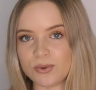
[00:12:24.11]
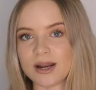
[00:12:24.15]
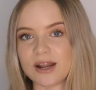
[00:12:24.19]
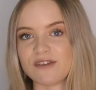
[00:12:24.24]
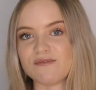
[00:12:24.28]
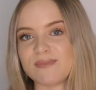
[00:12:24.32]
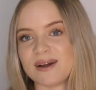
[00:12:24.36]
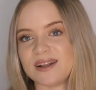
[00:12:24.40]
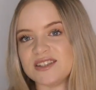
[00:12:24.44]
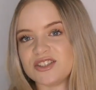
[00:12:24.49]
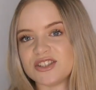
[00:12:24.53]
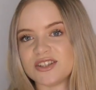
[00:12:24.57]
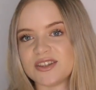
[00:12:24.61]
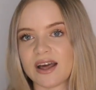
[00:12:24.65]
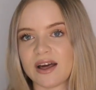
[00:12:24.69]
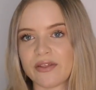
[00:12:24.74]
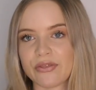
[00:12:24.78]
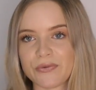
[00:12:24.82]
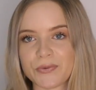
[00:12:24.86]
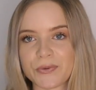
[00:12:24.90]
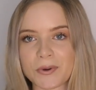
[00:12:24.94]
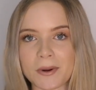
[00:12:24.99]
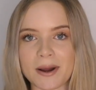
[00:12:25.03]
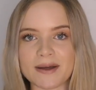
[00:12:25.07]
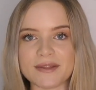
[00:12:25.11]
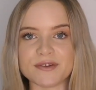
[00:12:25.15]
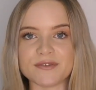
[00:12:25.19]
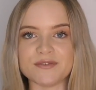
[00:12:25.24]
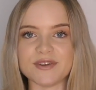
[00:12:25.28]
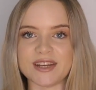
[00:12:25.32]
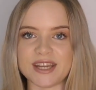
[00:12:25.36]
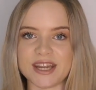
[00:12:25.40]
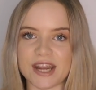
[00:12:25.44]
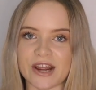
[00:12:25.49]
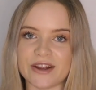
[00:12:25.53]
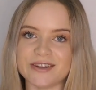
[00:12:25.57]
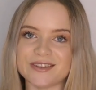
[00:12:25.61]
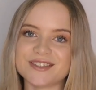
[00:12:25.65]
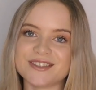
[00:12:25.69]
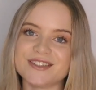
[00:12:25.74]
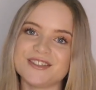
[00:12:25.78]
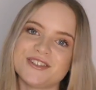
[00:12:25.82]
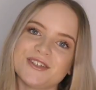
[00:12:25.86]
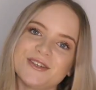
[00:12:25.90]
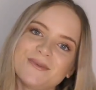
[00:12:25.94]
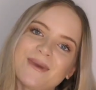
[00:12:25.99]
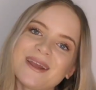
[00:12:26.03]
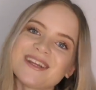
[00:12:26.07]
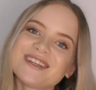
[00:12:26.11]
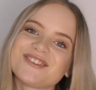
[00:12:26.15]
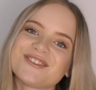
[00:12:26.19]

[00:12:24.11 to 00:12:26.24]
and I've mentioned that throughout the video, so do make